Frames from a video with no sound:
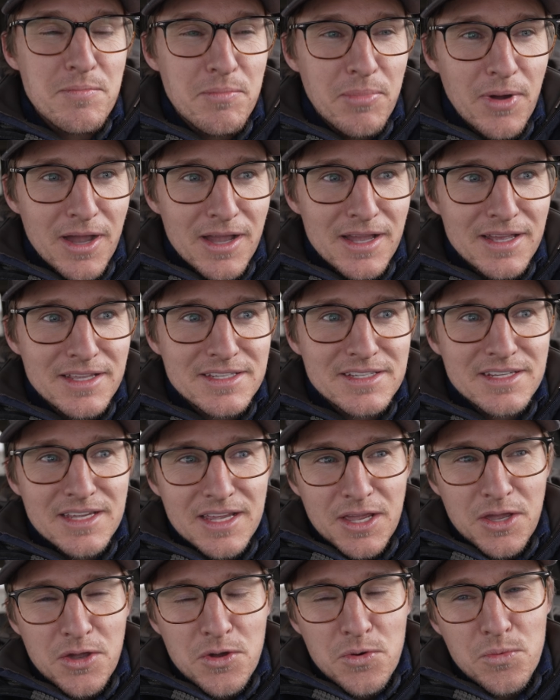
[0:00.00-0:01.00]
But
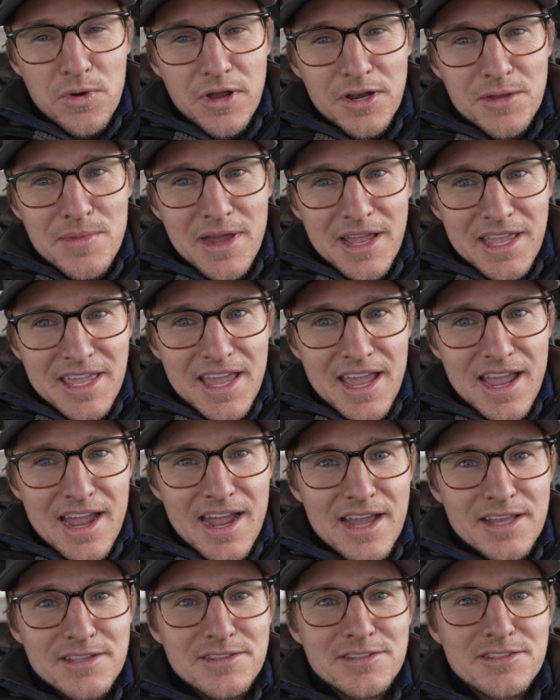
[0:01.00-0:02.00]
one of my
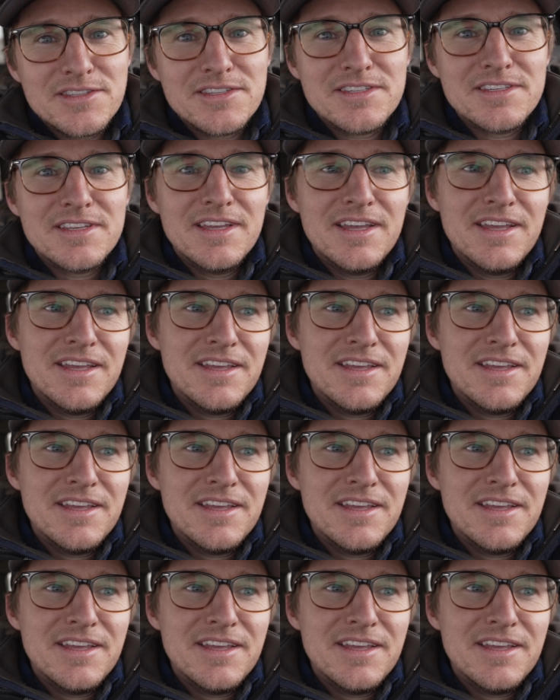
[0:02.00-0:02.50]
cats,